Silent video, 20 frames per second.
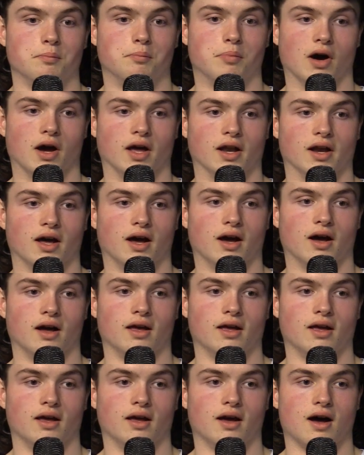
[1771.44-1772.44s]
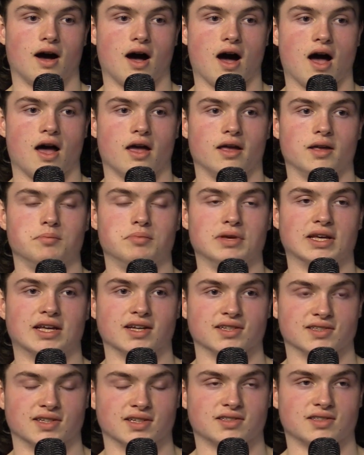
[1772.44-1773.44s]
but
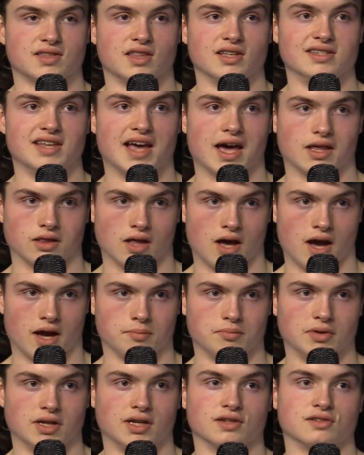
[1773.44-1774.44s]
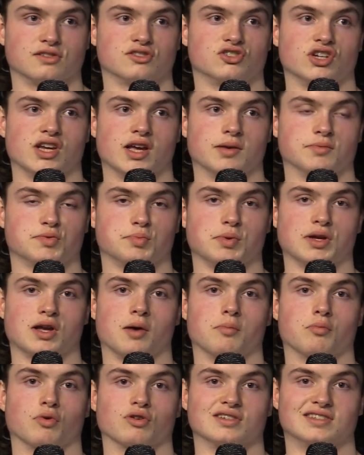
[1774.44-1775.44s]
because it's the deadline, because GMs
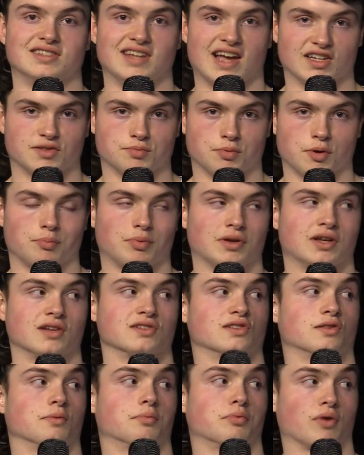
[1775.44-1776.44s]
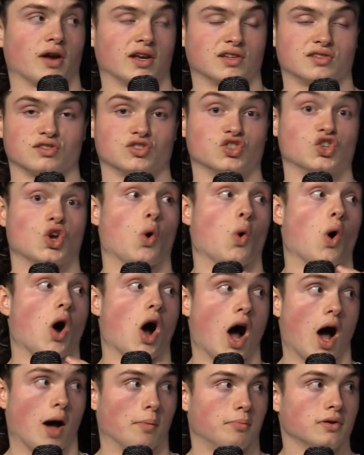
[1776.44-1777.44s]
become more desperate because the prices go
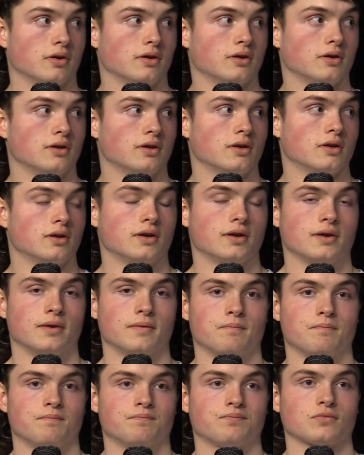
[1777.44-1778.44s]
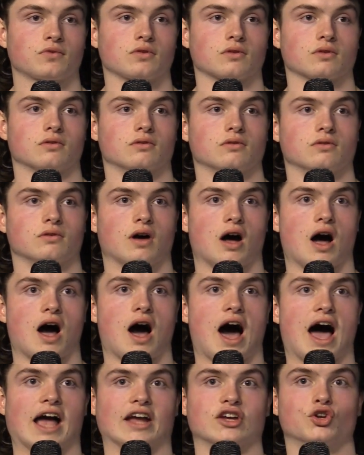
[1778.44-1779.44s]
up. Mm-hmm.
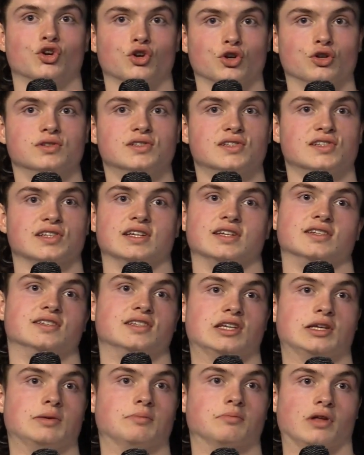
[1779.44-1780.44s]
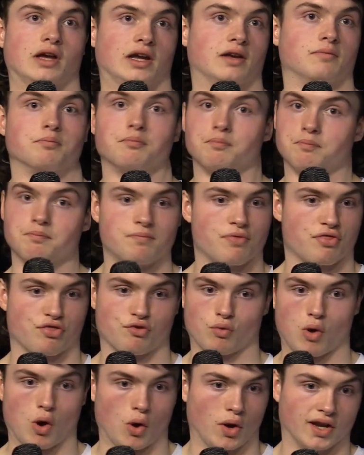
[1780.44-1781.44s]
I could see a team like
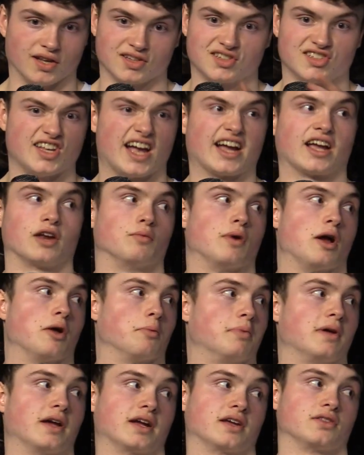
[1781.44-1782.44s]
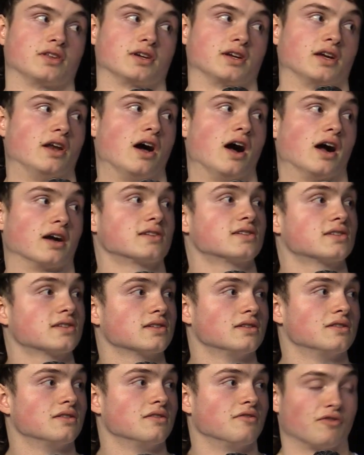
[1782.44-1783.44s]
throw in a second round pick at the
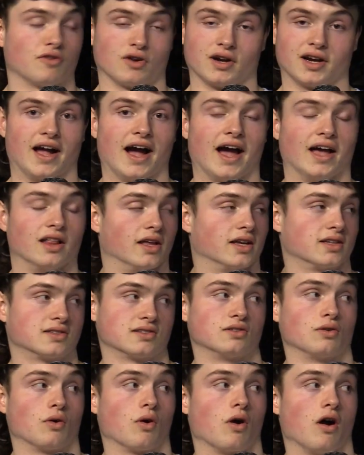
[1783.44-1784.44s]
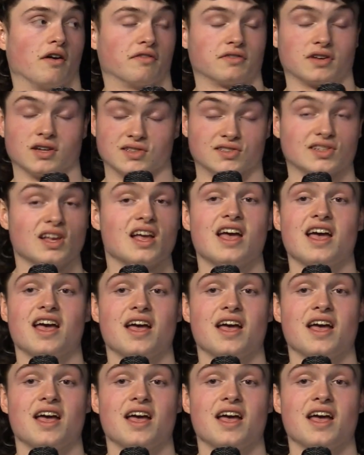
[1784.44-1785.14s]
Canucks for a guy like Zadorov because